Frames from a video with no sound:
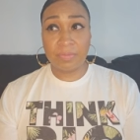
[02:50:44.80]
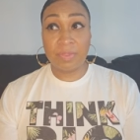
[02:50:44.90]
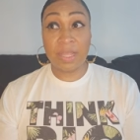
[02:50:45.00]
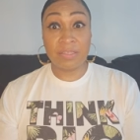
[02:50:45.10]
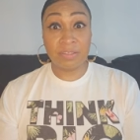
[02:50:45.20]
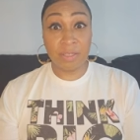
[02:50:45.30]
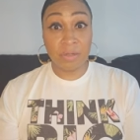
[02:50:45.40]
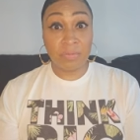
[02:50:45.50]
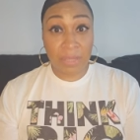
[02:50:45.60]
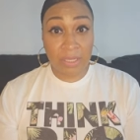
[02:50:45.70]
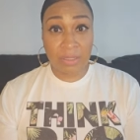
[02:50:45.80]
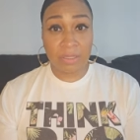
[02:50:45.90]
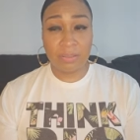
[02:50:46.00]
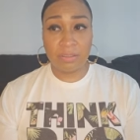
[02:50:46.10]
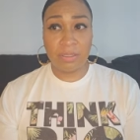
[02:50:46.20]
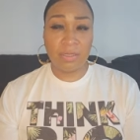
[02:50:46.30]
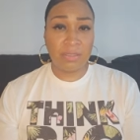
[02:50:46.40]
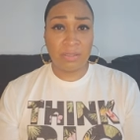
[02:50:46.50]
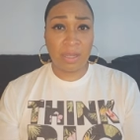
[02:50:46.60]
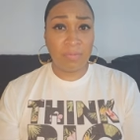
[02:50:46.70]
that's still making it,
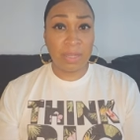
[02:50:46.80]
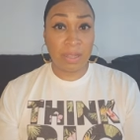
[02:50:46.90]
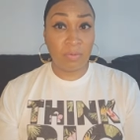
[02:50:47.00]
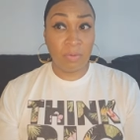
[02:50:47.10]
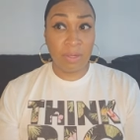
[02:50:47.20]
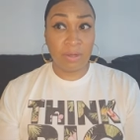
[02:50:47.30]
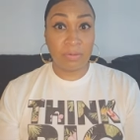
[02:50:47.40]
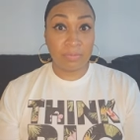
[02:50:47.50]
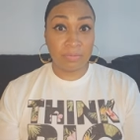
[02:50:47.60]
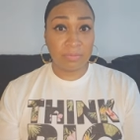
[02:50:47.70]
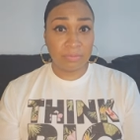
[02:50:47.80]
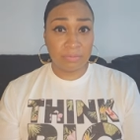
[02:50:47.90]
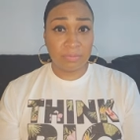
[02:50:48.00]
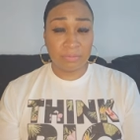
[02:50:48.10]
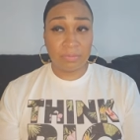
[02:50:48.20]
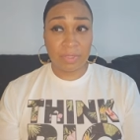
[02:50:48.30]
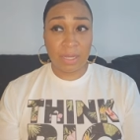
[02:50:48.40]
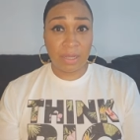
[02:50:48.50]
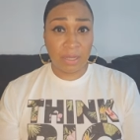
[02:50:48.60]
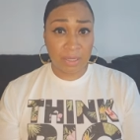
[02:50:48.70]
because I'm not where
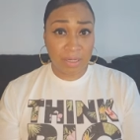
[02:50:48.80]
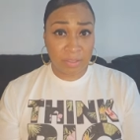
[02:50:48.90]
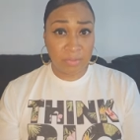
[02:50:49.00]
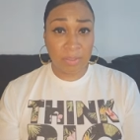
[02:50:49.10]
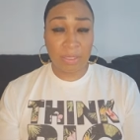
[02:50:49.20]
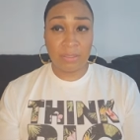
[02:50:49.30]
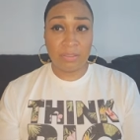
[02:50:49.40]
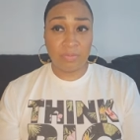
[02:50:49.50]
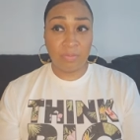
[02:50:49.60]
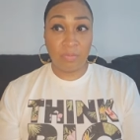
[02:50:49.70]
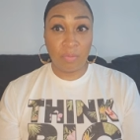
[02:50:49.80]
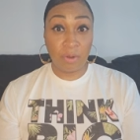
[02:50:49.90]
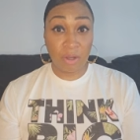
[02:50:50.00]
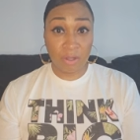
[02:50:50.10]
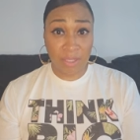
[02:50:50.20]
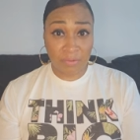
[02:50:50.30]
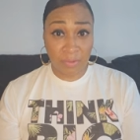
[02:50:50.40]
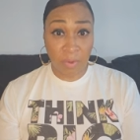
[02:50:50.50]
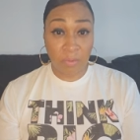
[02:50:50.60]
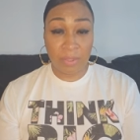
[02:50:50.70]
I need to be at this
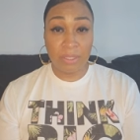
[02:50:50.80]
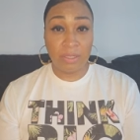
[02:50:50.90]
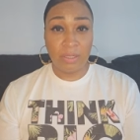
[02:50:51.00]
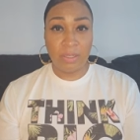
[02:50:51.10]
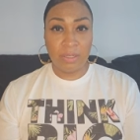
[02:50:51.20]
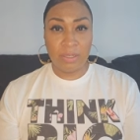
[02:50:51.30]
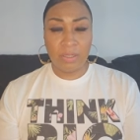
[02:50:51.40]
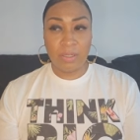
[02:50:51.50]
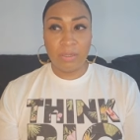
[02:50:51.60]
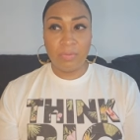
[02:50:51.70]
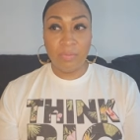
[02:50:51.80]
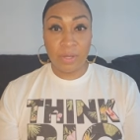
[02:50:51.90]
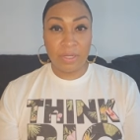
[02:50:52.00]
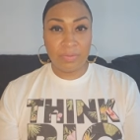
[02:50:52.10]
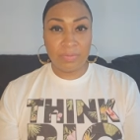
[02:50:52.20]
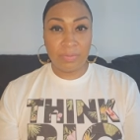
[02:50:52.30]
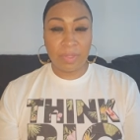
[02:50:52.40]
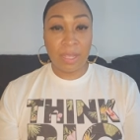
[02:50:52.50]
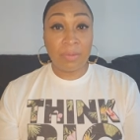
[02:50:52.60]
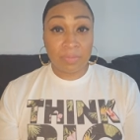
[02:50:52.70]
given moment. But
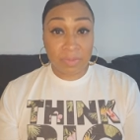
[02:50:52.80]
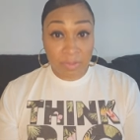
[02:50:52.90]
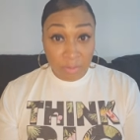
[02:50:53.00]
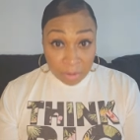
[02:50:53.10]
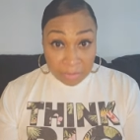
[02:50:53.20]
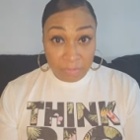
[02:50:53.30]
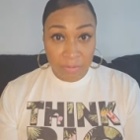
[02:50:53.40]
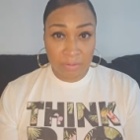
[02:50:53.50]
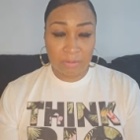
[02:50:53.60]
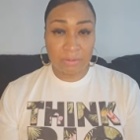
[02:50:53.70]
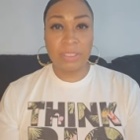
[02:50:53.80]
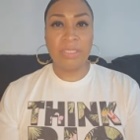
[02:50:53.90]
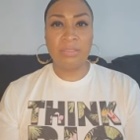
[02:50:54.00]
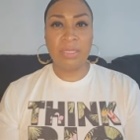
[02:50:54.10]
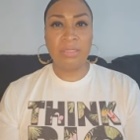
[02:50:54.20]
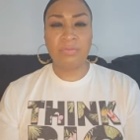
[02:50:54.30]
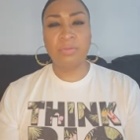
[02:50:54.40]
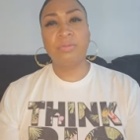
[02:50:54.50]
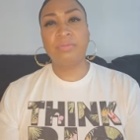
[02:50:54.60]
I'm grateful and thankful.